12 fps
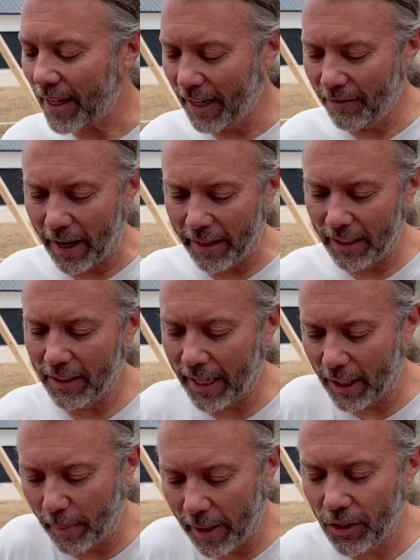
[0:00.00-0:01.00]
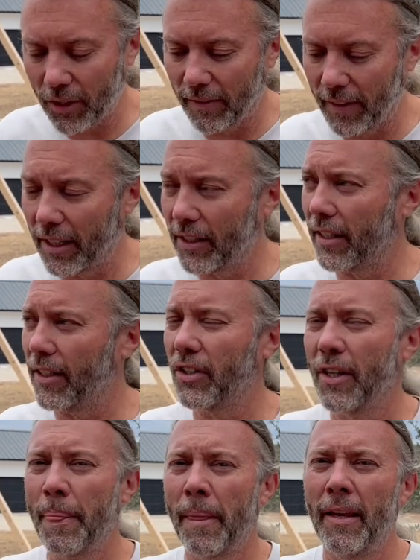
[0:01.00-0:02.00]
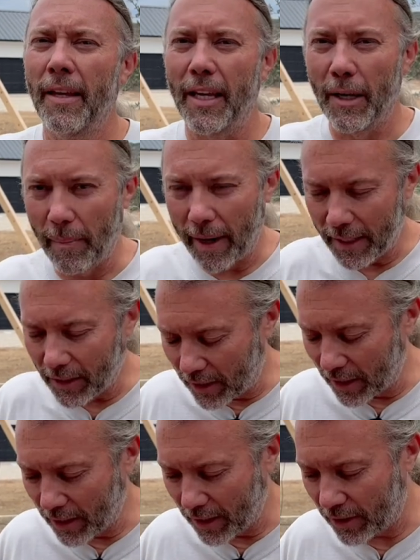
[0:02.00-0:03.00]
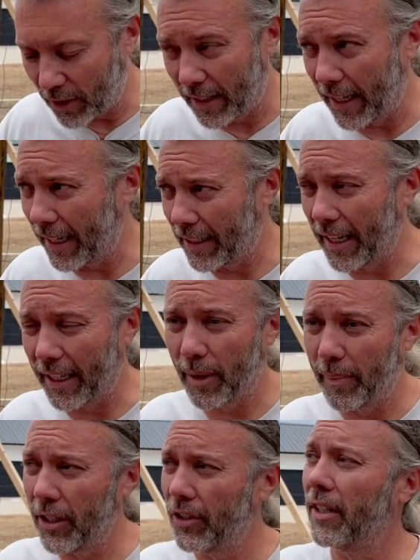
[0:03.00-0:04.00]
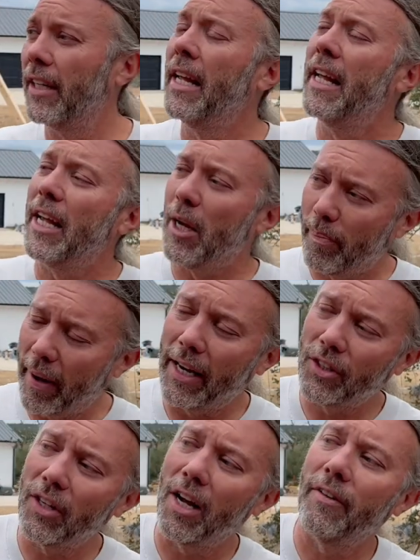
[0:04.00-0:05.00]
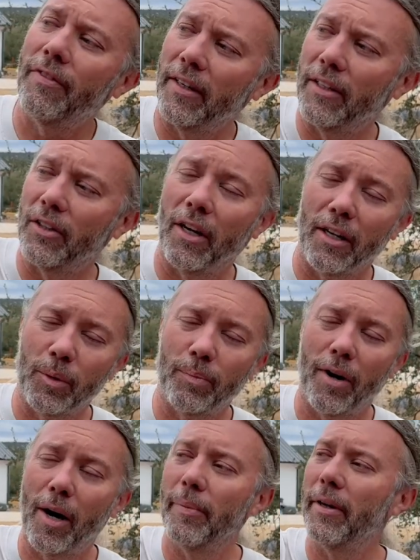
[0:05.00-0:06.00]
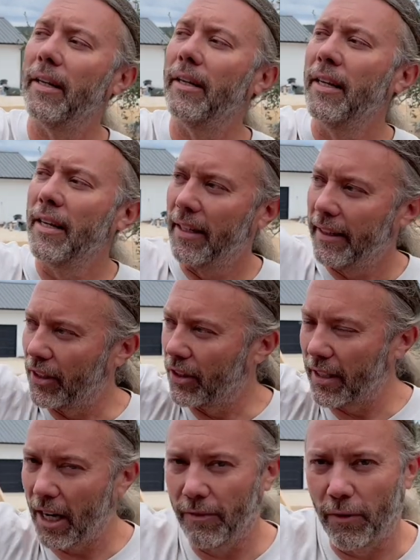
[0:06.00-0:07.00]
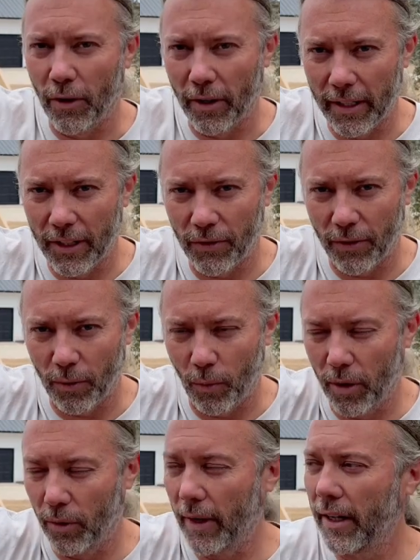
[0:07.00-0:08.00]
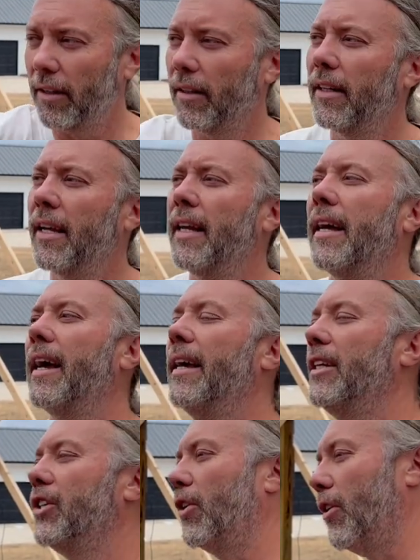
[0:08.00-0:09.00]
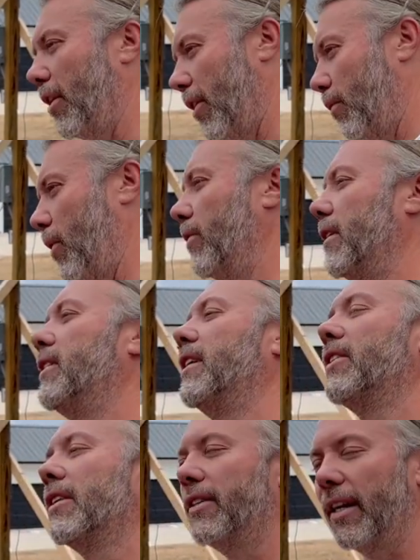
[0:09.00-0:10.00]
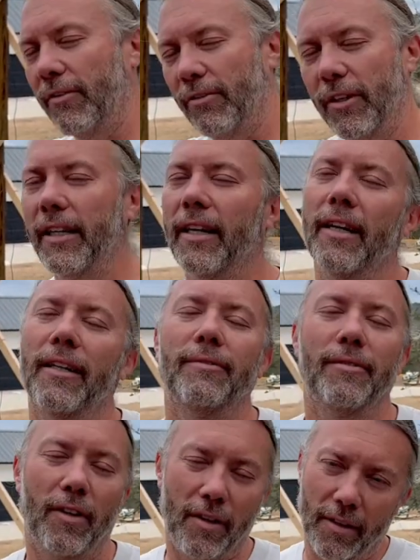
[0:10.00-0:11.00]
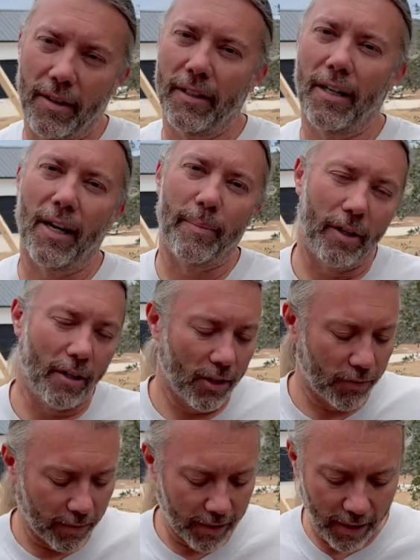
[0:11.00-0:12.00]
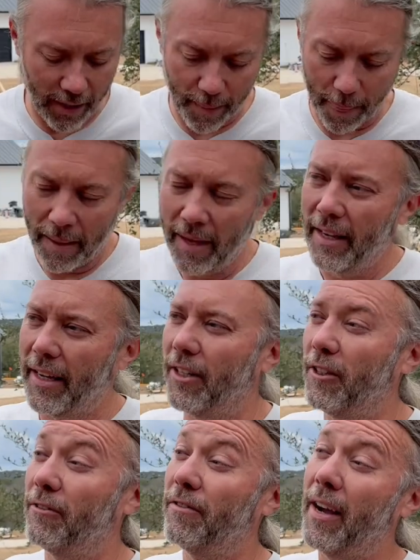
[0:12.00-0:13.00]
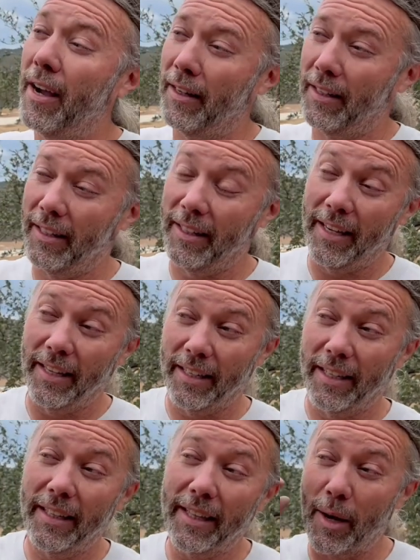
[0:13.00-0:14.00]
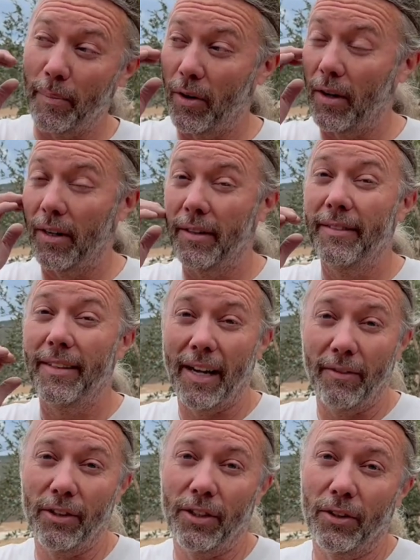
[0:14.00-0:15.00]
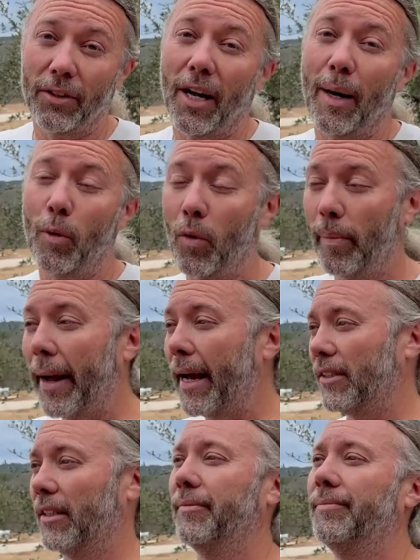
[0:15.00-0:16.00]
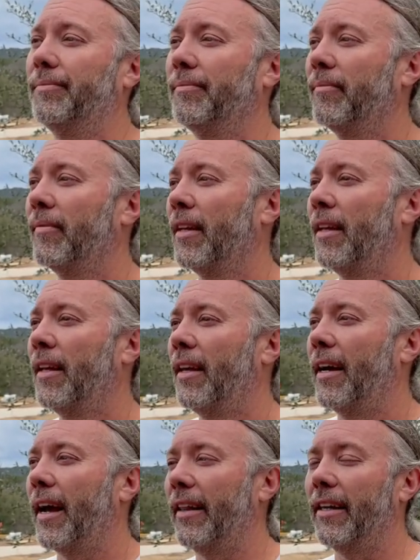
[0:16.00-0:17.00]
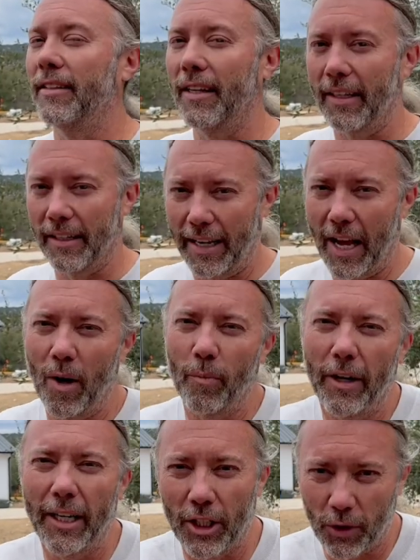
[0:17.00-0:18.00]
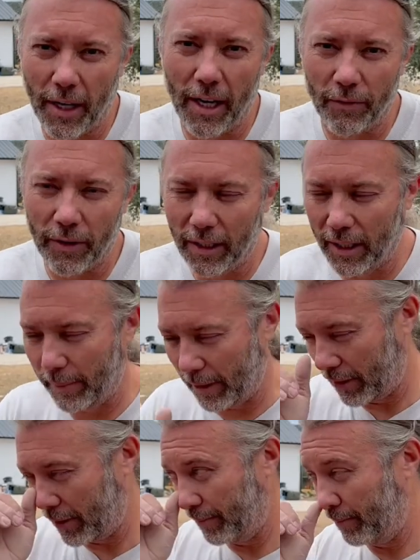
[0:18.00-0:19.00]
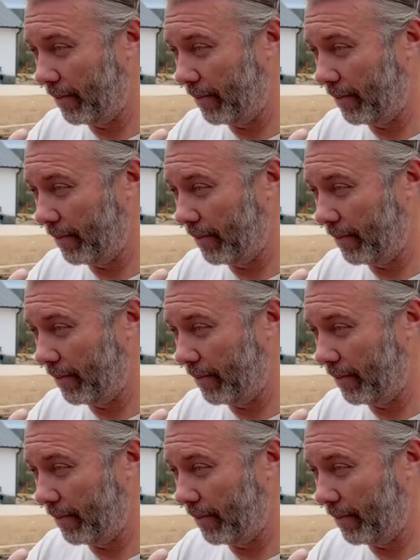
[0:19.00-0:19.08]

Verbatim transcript: He found the exact dimensions of the discus. He made his discus to that exact dimension. He paced off in his on his property. This is how far it is for the world record. And he started to throw this discus every day, all the time, in all his free time, until finally he could hit that mark every single time or pass it. And he's like, now I'm ready to try out for the Olympics.